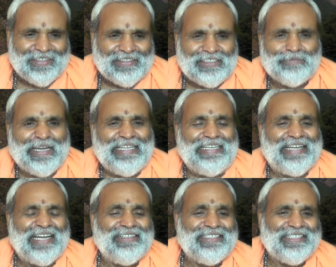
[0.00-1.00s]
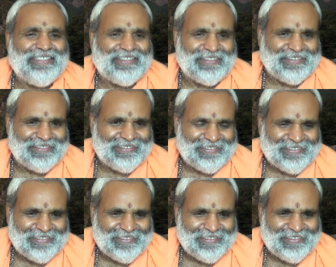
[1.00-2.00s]
So by renunciation,
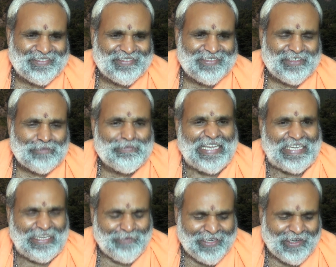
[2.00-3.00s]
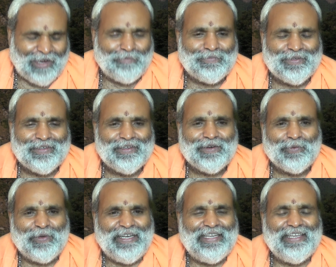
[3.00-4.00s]
by giving up,
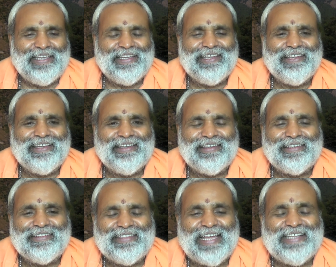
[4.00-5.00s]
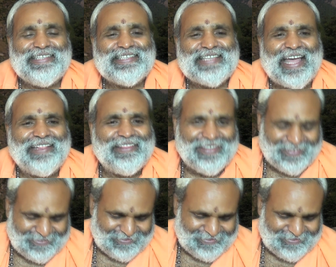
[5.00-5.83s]
only there is a Shanti.